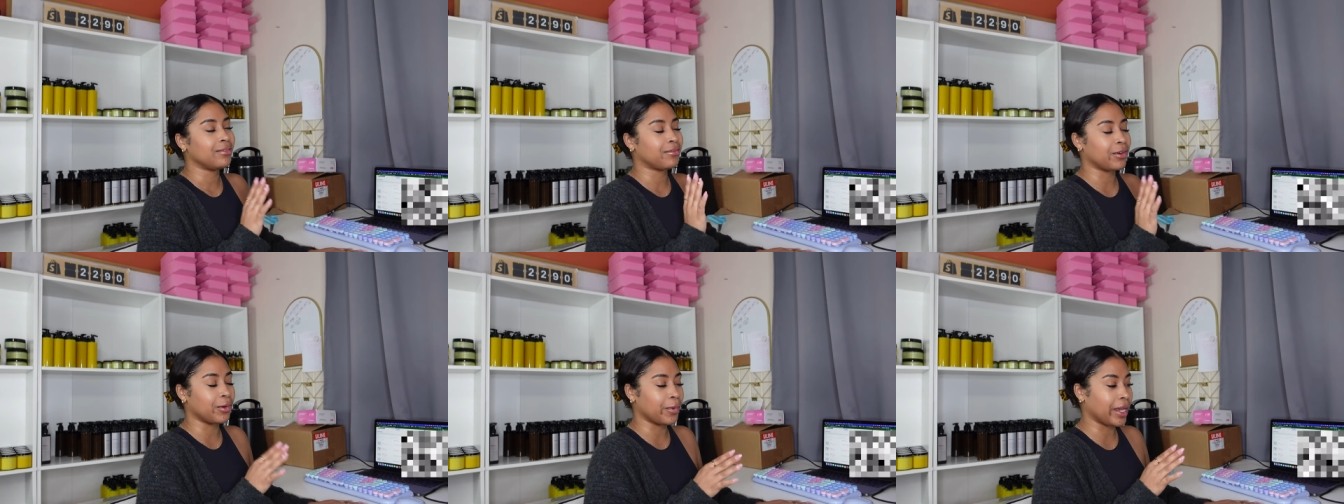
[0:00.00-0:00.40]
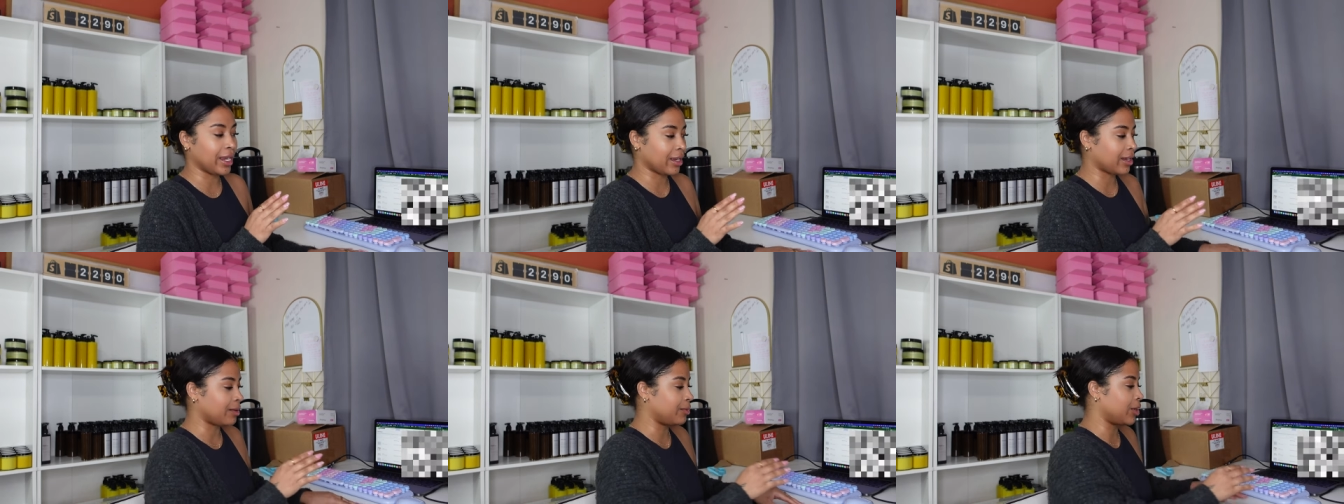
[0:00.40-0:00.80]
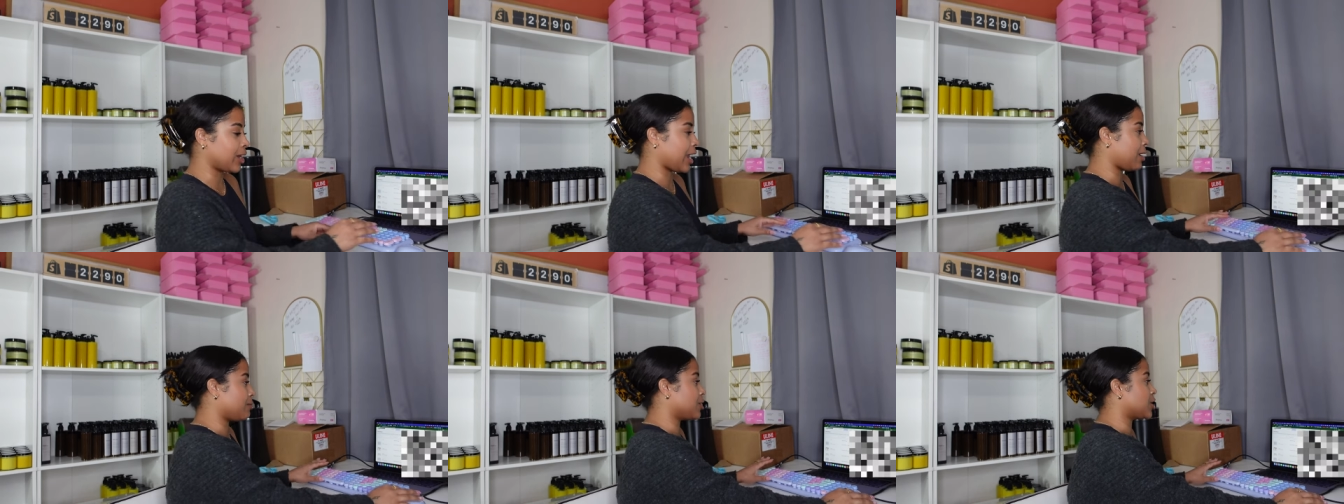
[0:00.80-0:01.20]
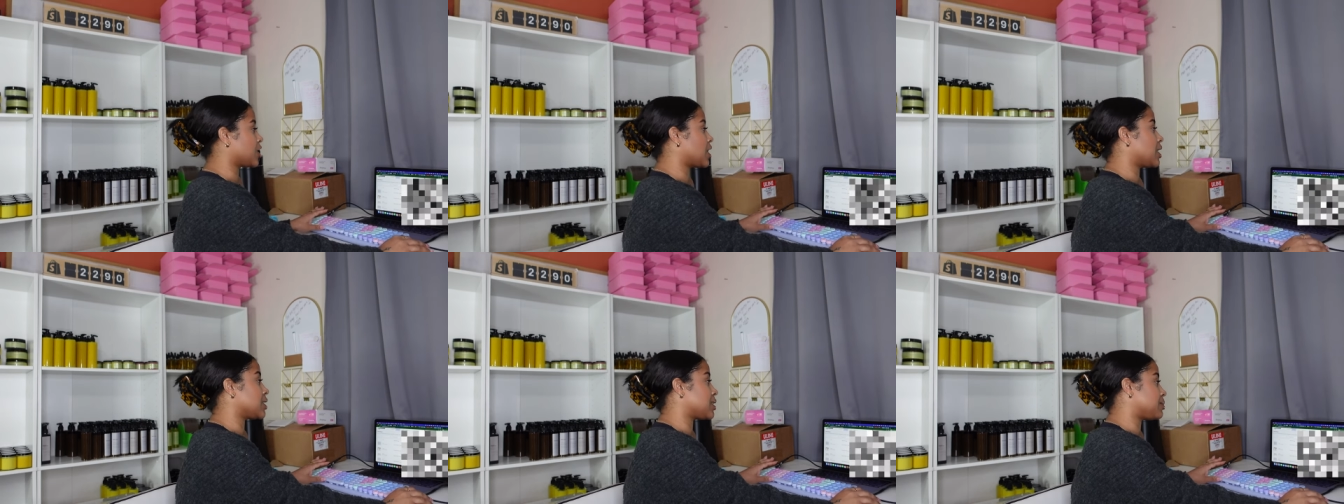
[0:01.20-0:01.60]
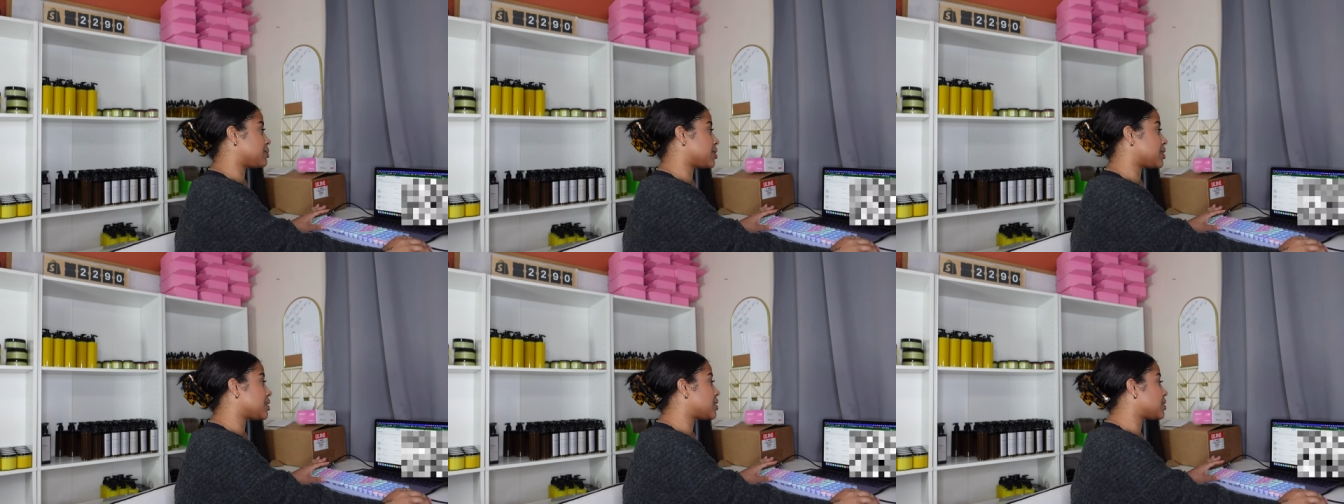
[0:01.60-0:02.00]
or a way to communicate with your
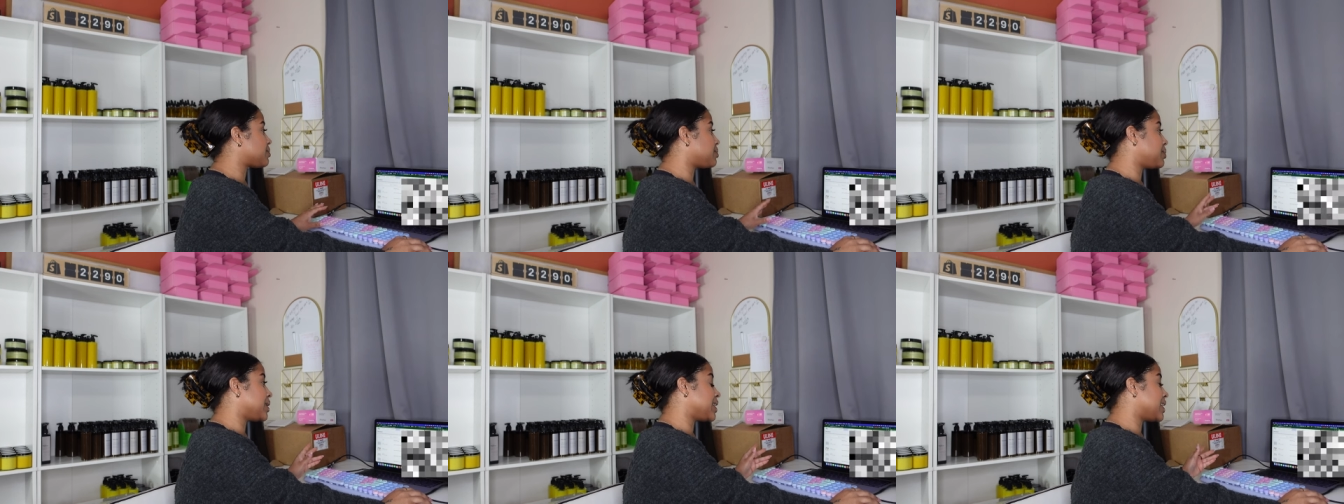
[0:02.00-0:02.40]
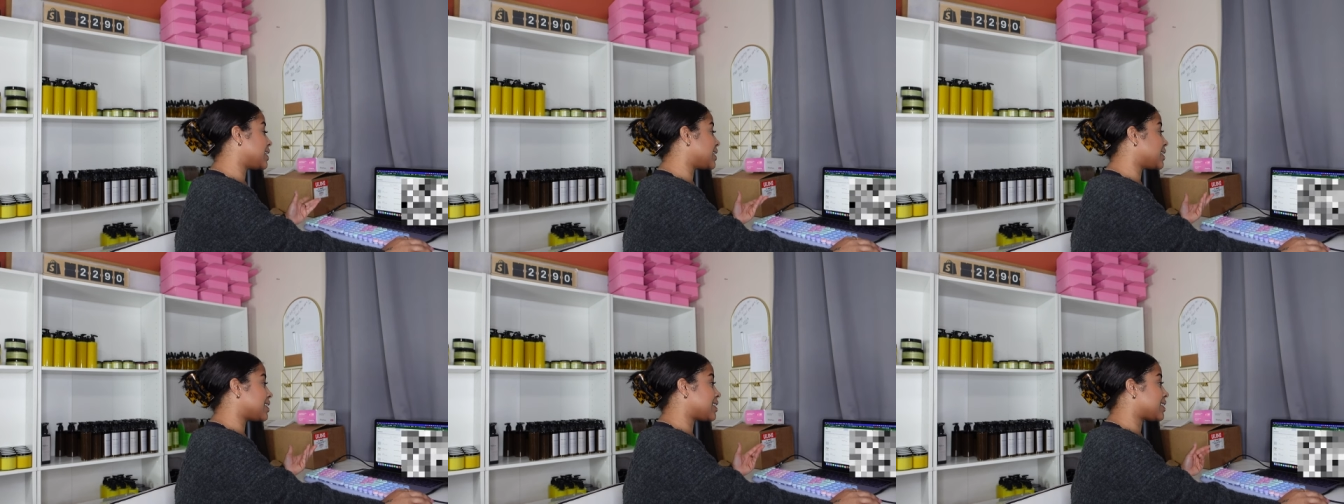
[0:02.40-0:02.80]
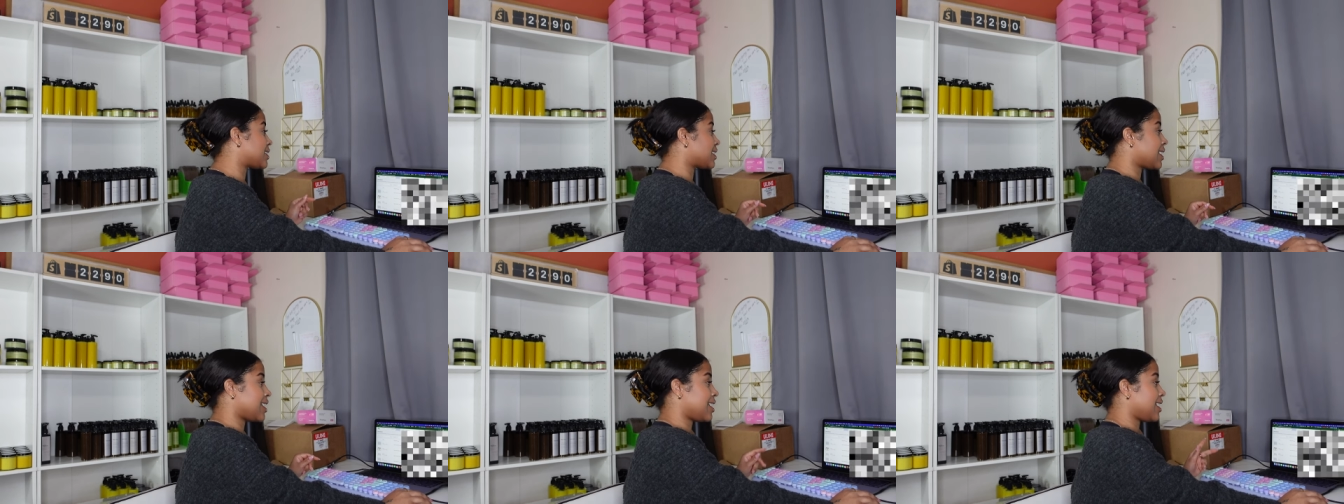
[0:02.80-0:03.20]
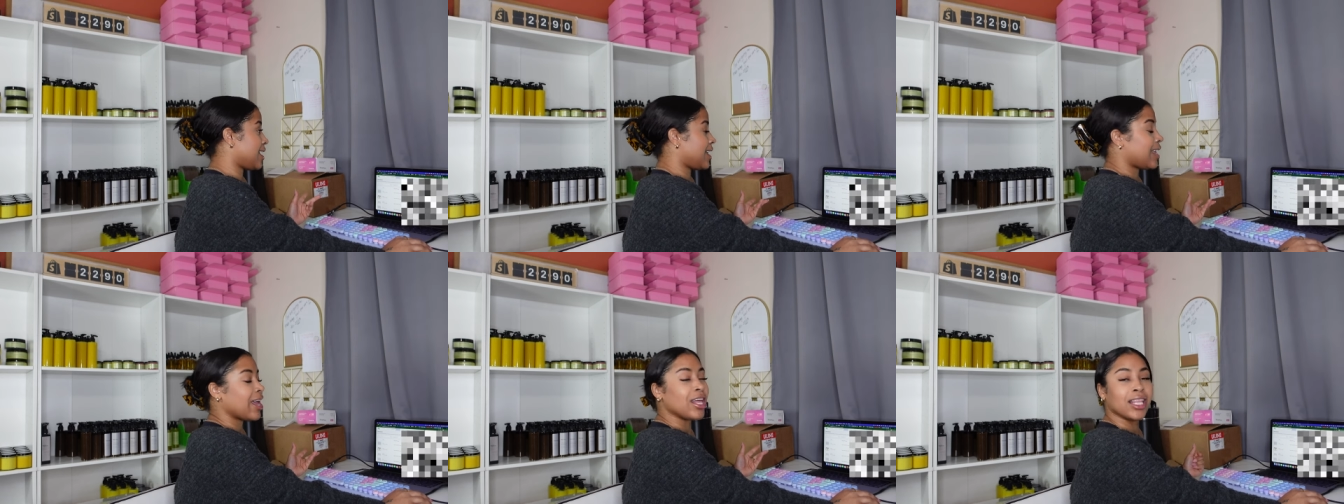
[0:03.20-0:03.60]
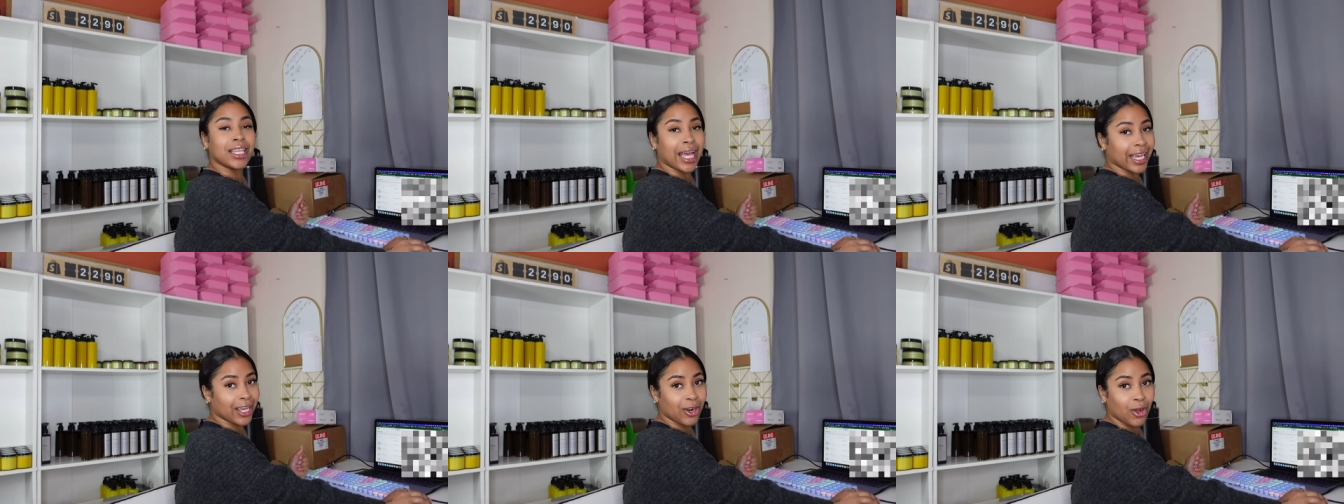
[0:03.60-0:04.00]
customers, because
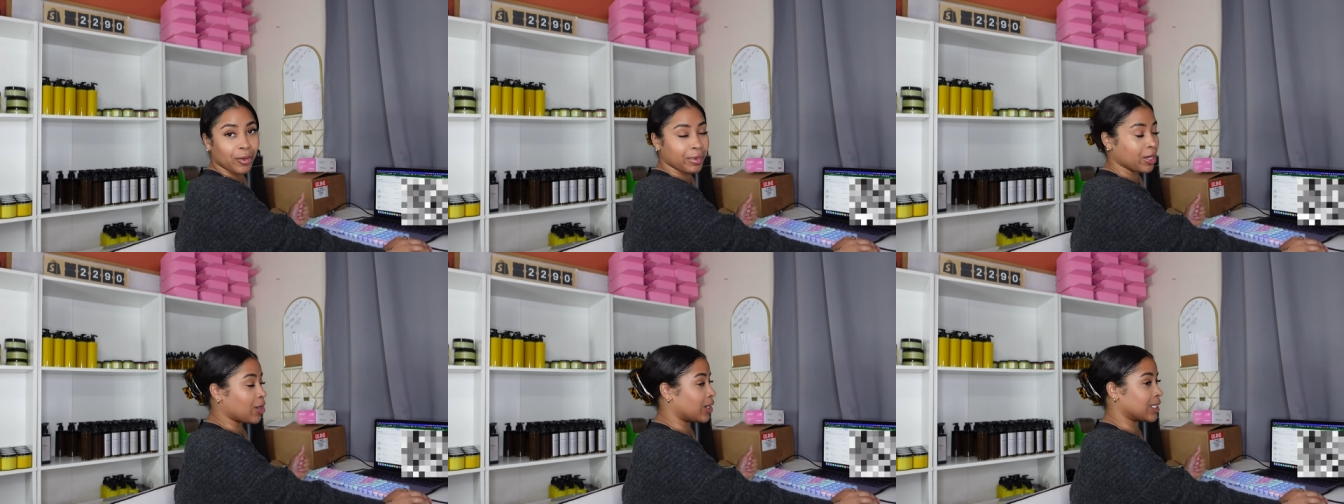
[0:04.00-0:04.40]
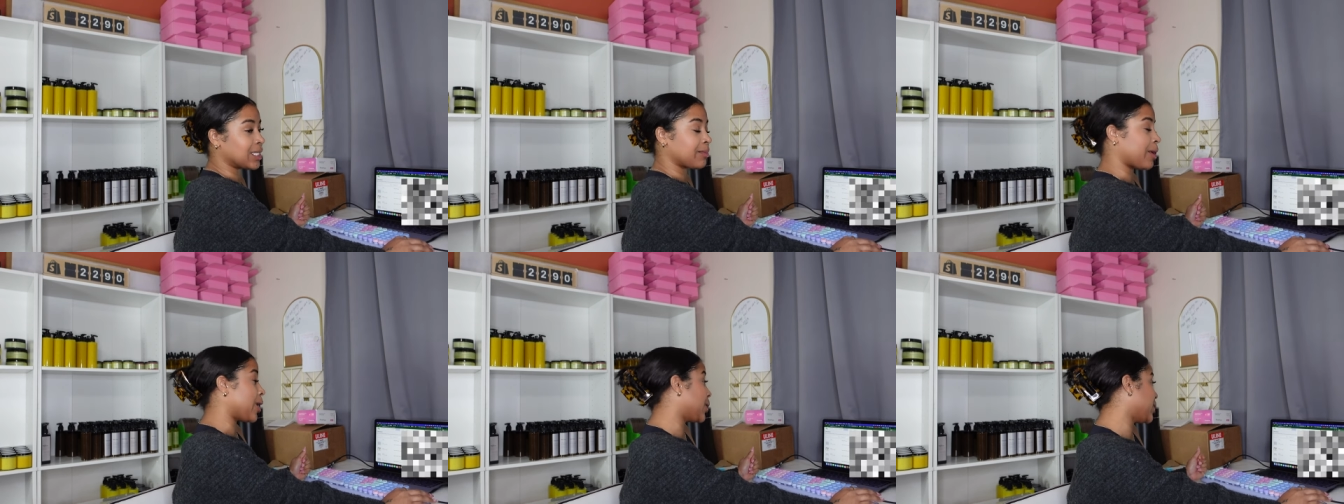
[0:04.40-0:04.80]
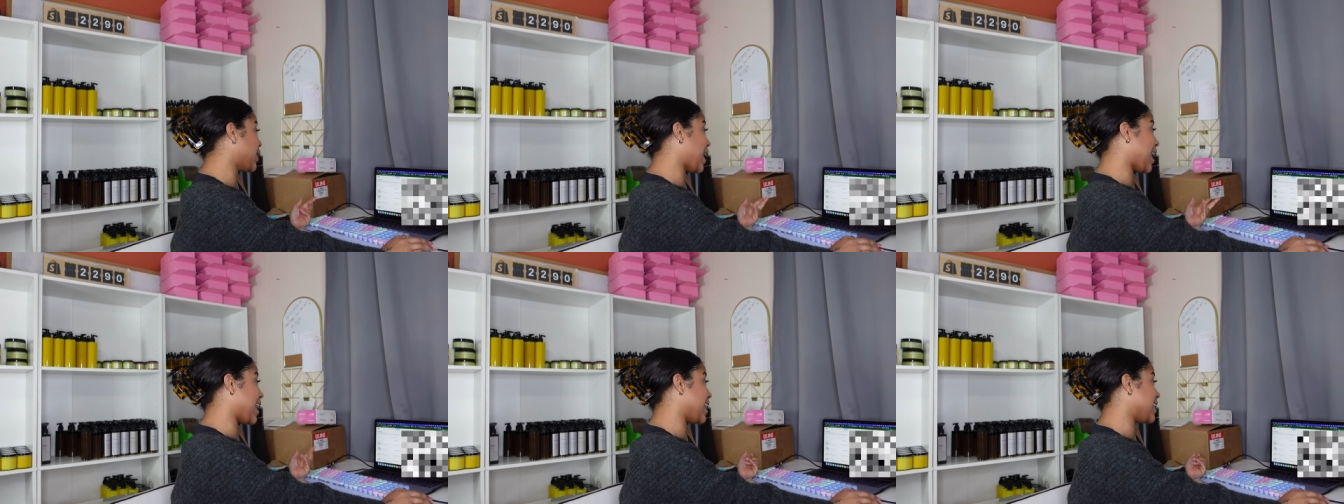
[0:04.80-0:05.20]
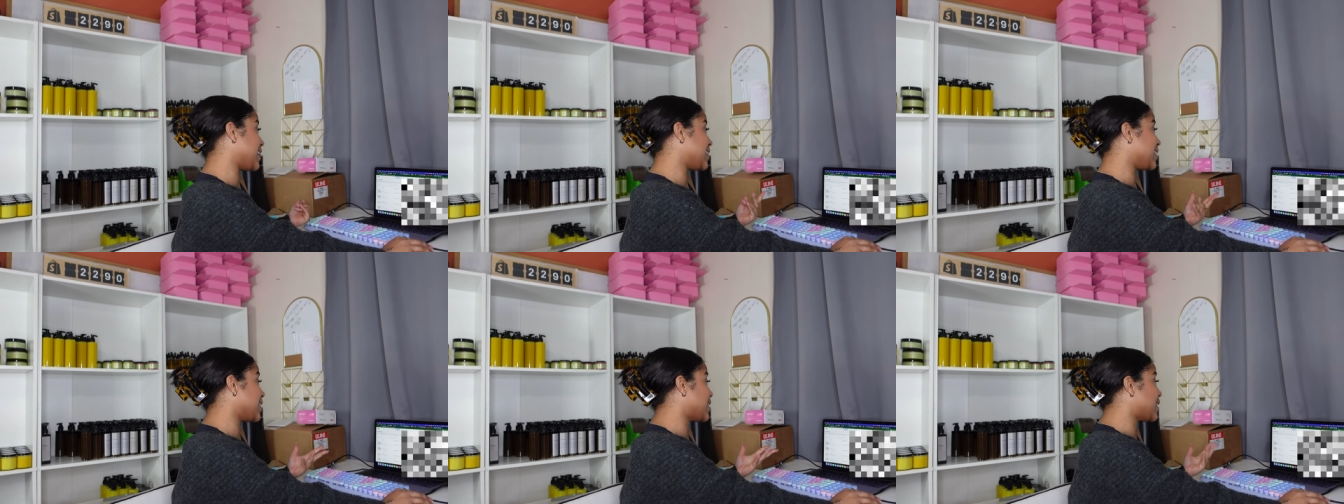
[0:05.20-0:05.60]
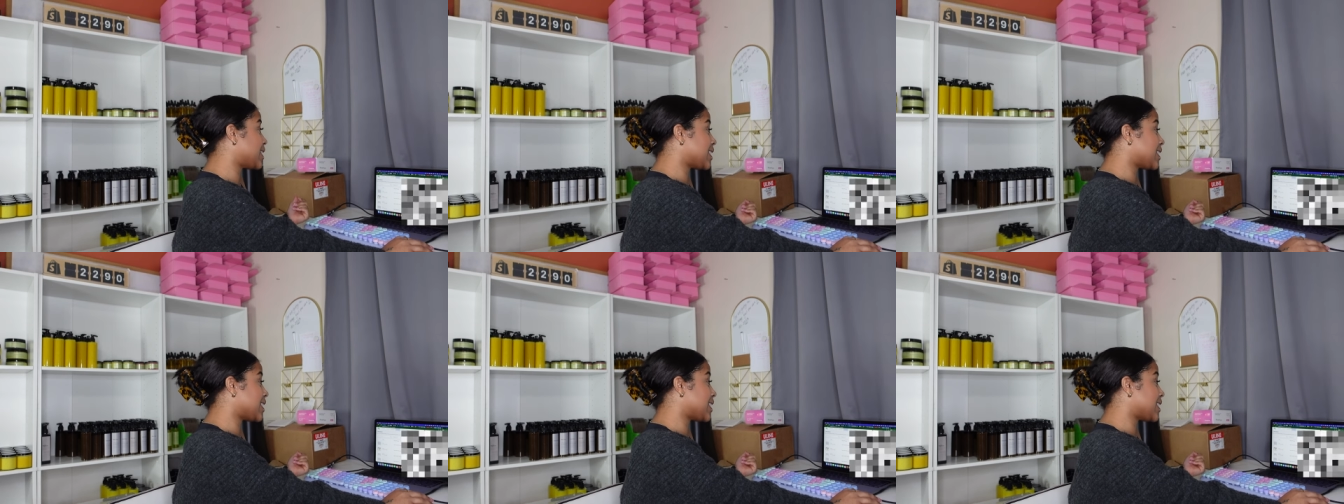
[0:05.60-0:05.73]
that can all be gone tomorrow and